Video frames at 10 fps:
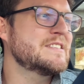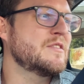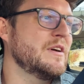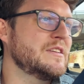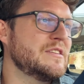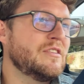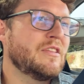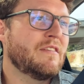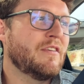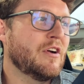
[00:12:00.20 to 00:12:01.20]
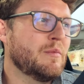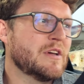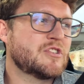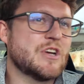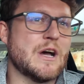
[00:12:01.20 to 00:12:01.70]
going to do their very
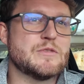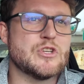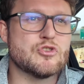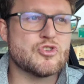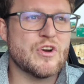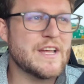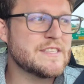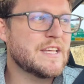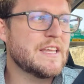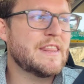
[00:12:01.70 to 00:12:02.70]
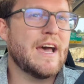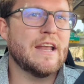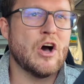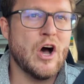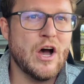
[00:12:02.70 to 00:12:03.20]
best job to translate that
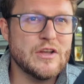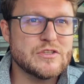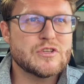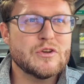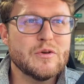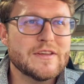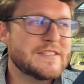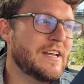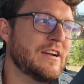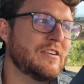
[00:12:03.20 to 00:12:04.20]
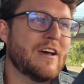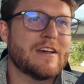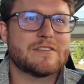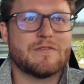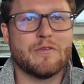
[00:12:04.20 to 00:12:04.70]
onto the
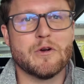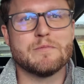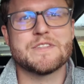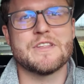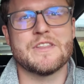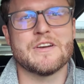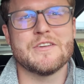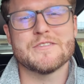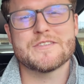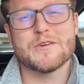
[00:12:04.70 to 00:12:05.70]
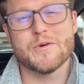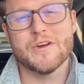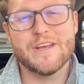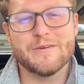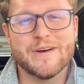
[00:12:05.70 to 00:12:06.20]
standardized forms that they're used to
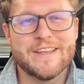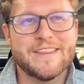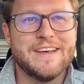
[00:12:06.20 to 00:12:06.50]
working with.